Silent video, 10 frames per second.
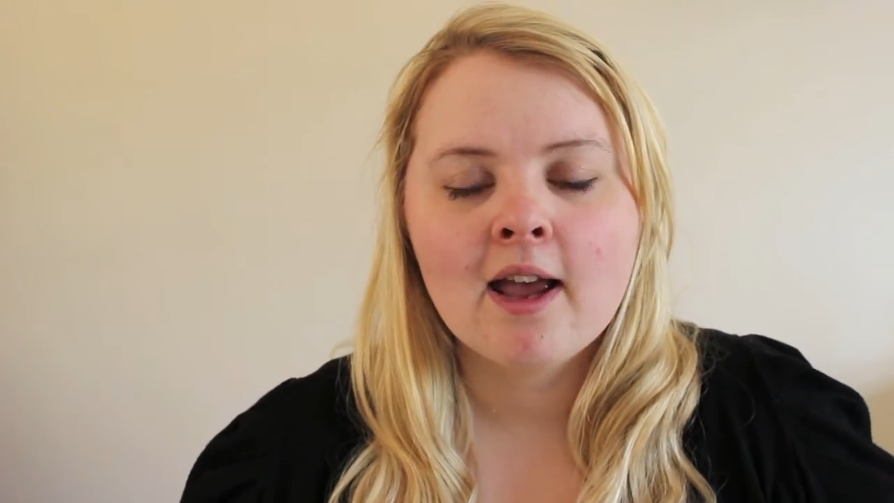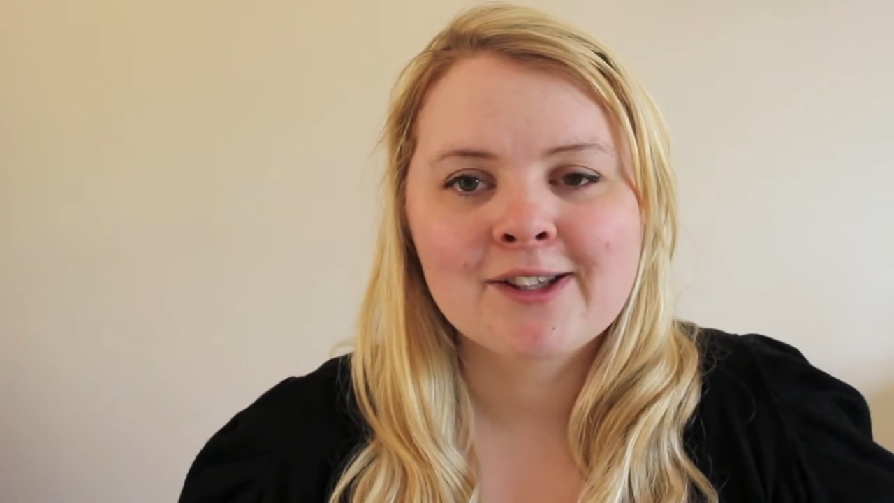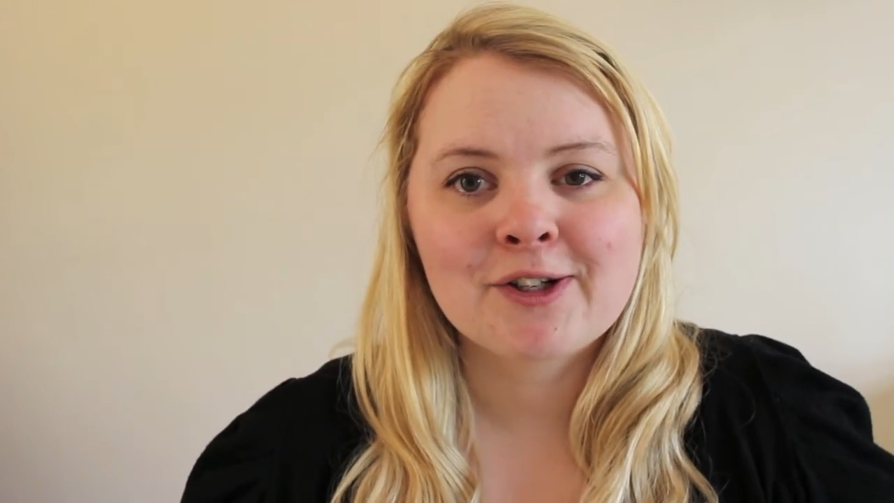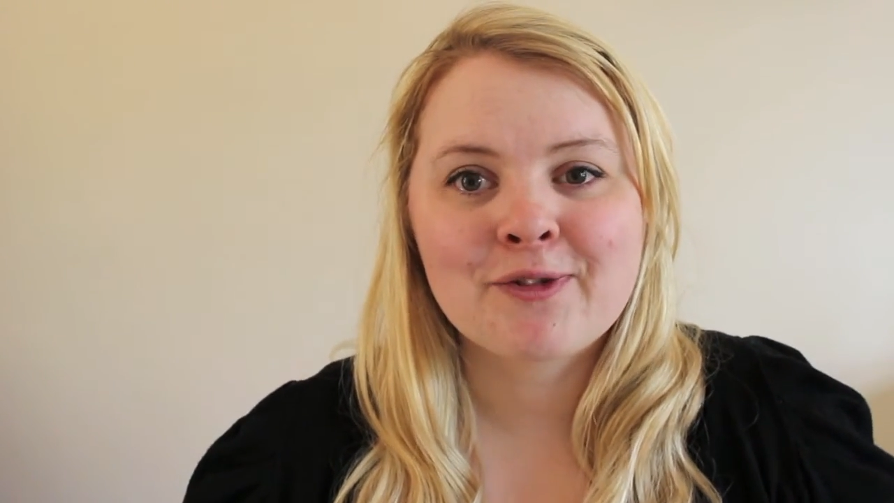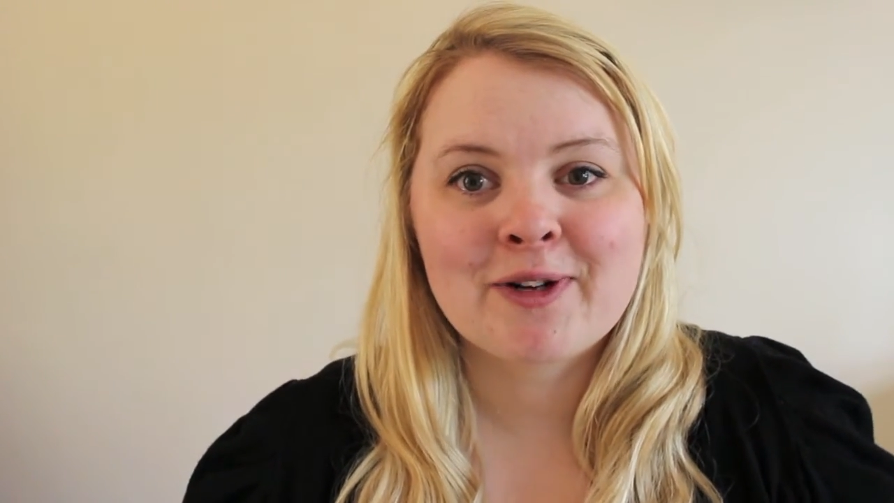
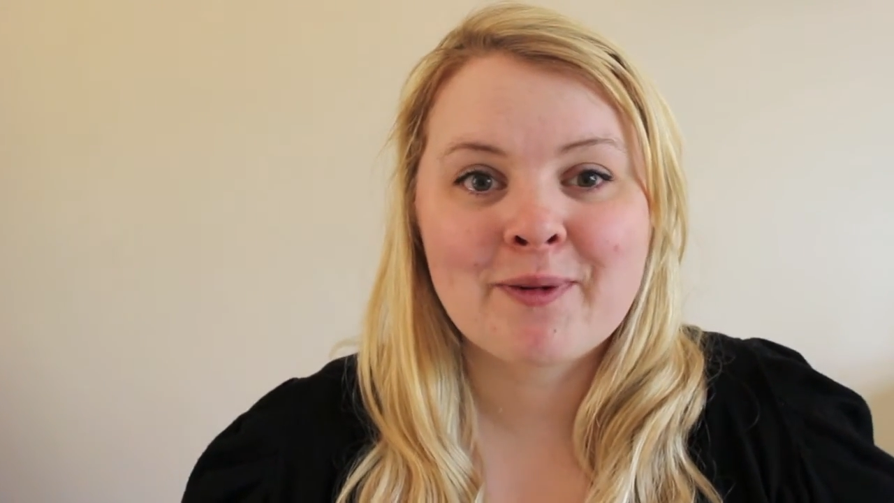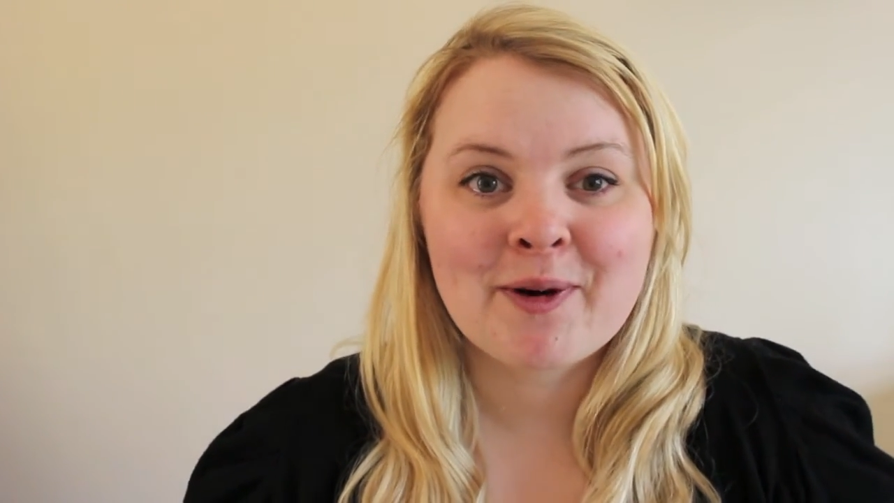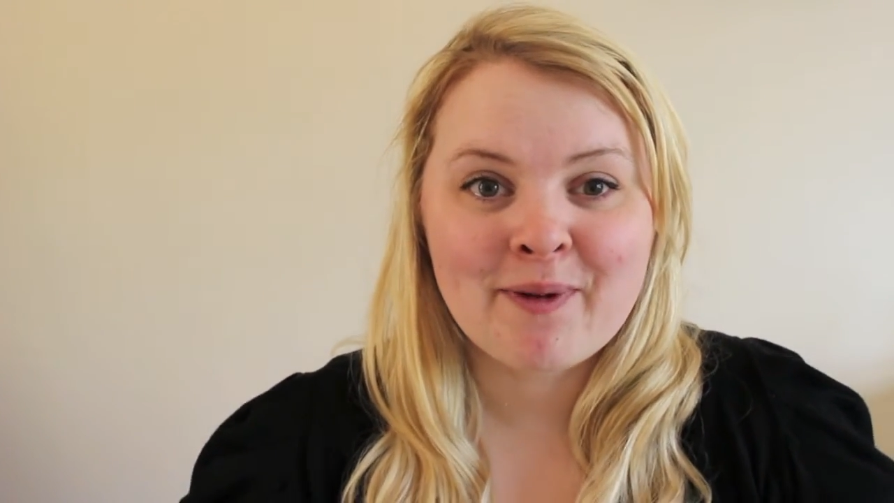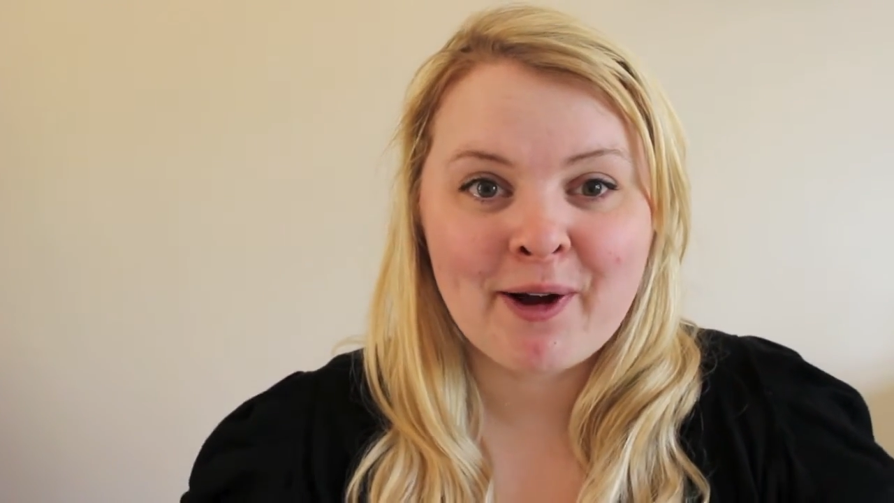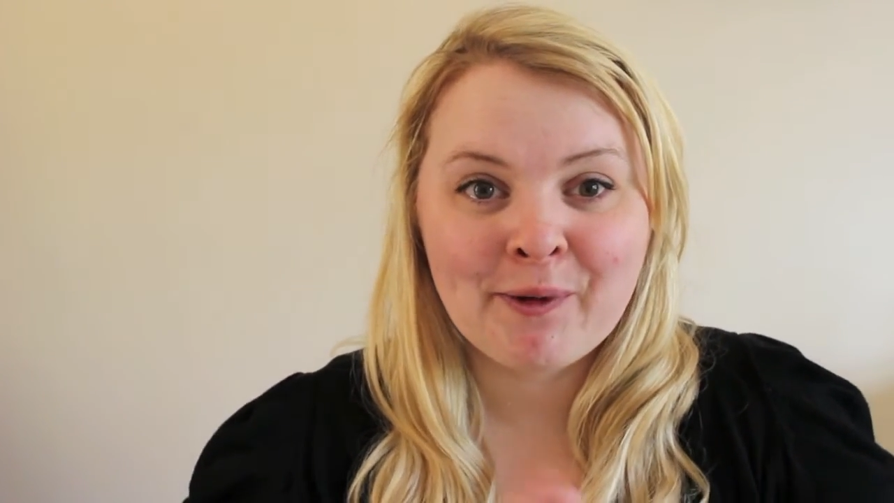so I don't really want
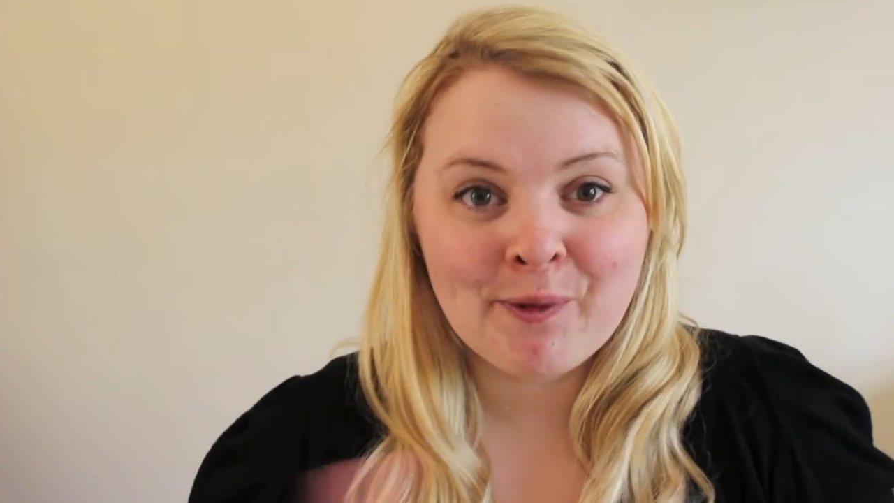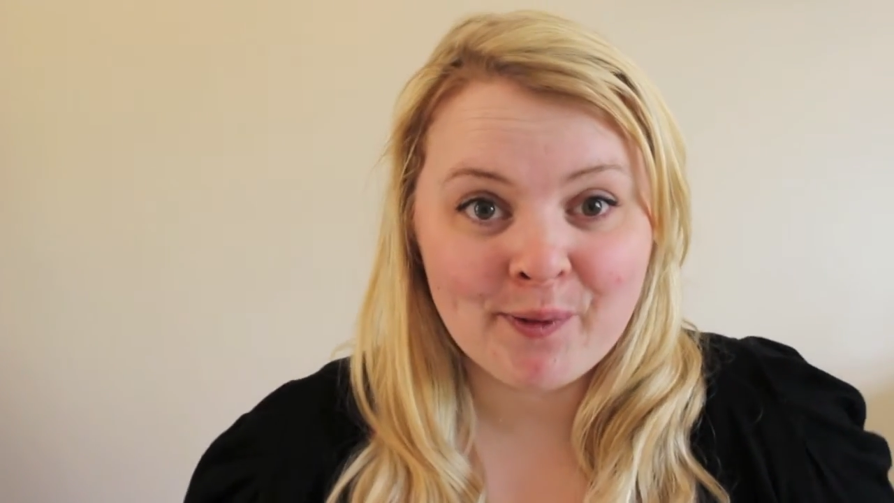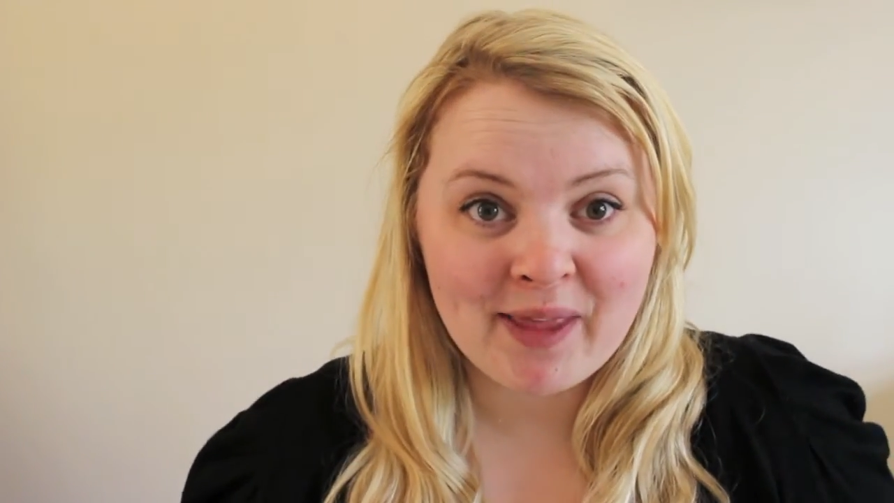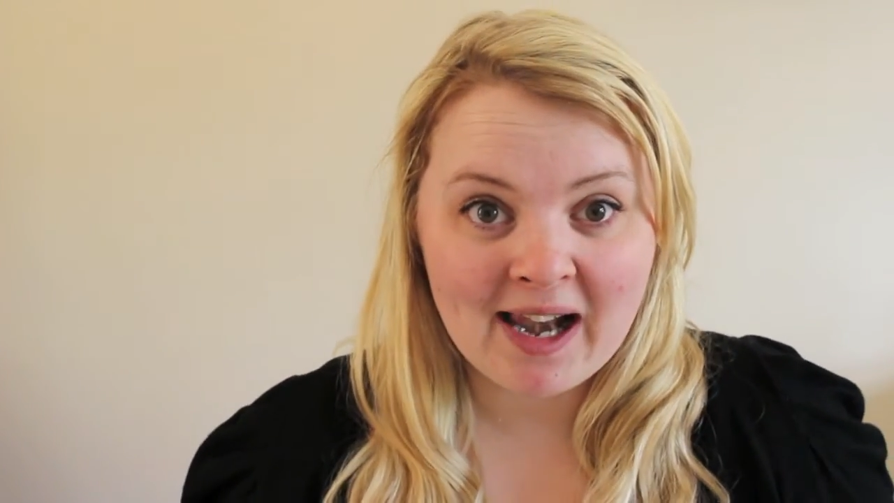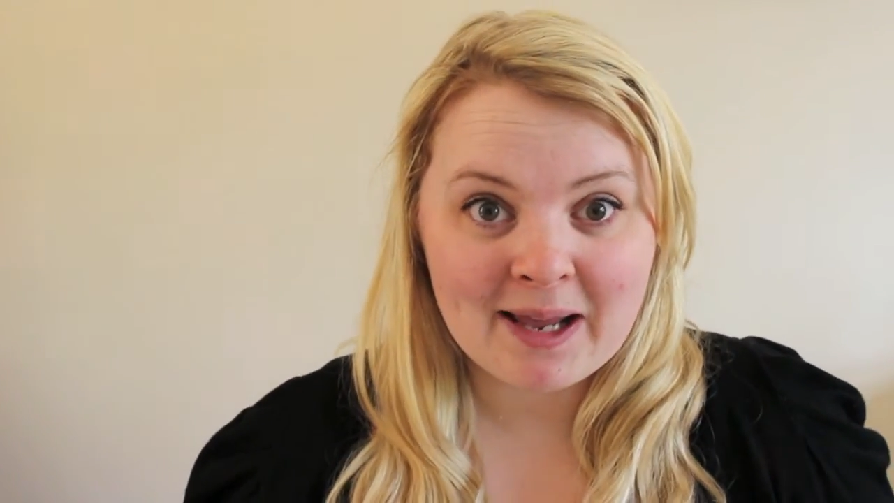to buy
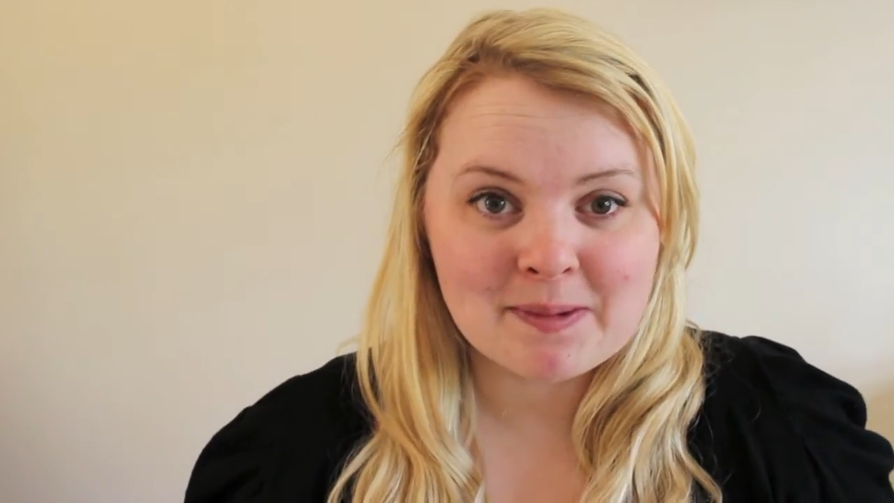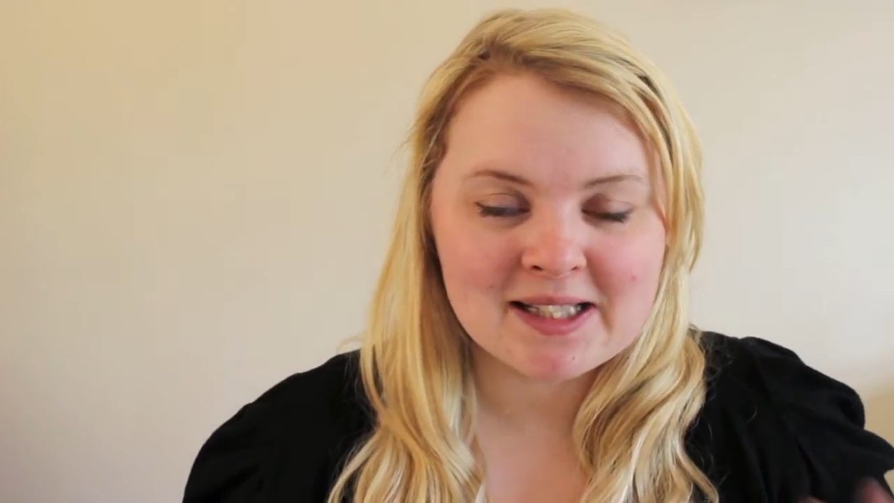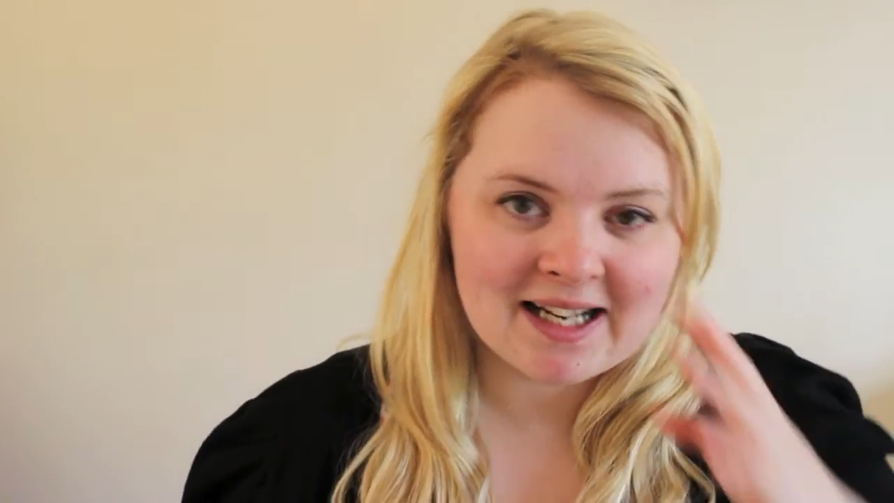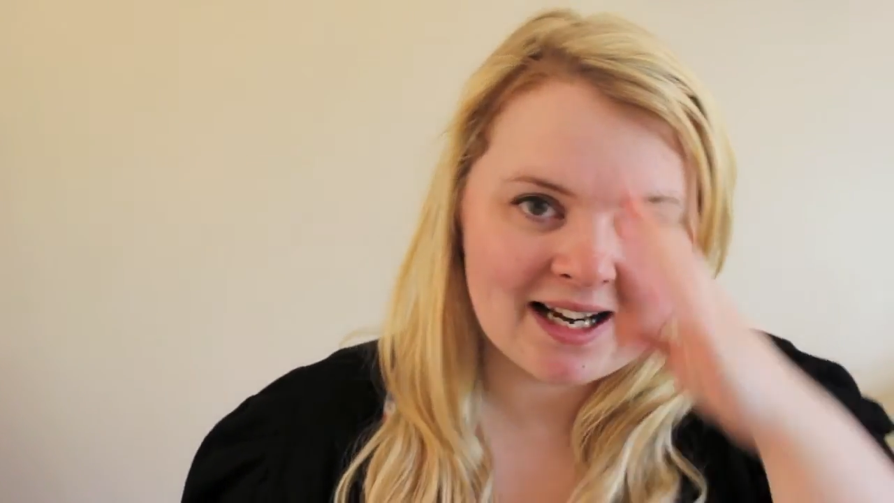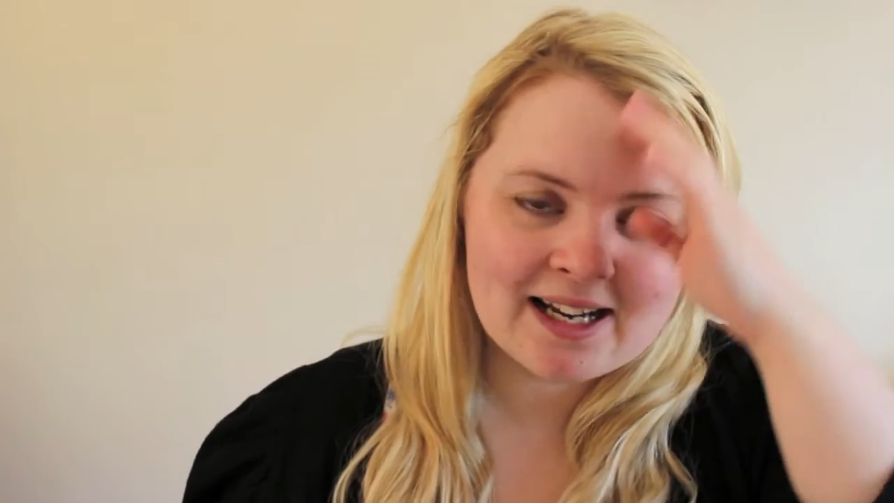all their
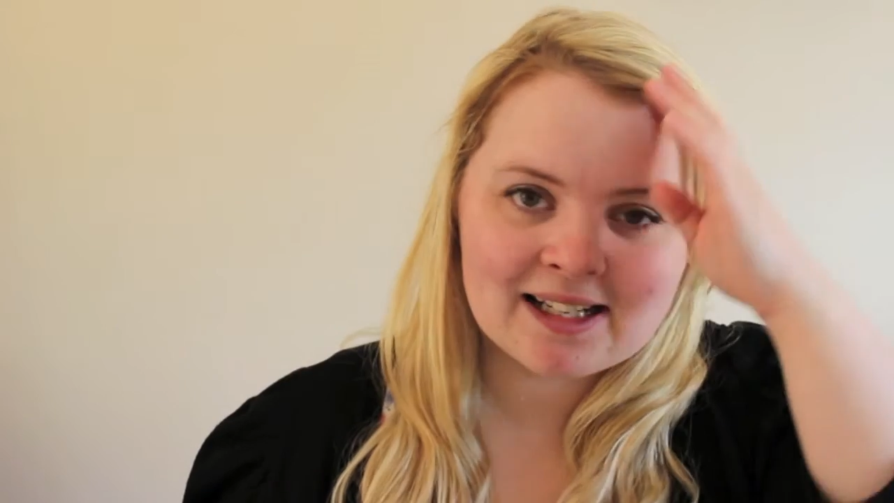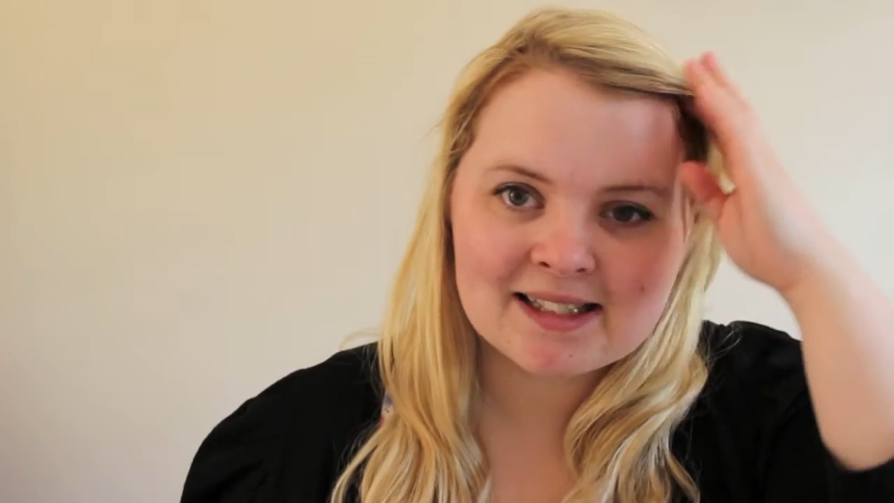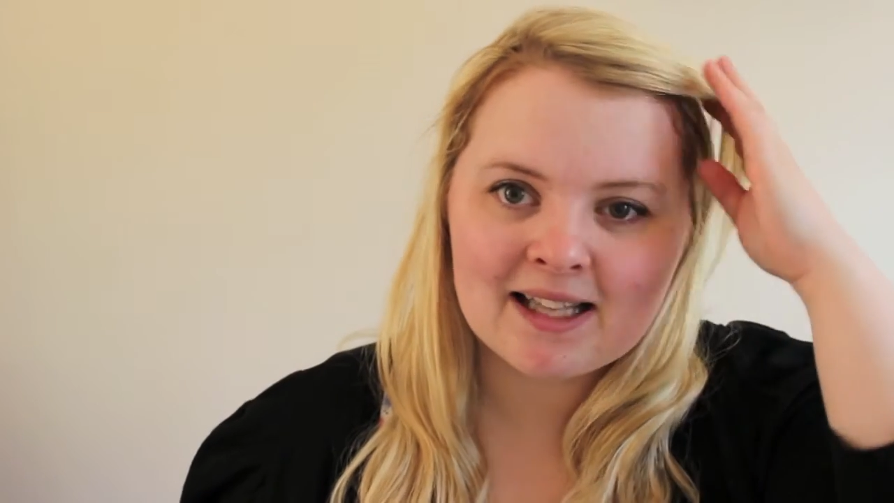lipsticks.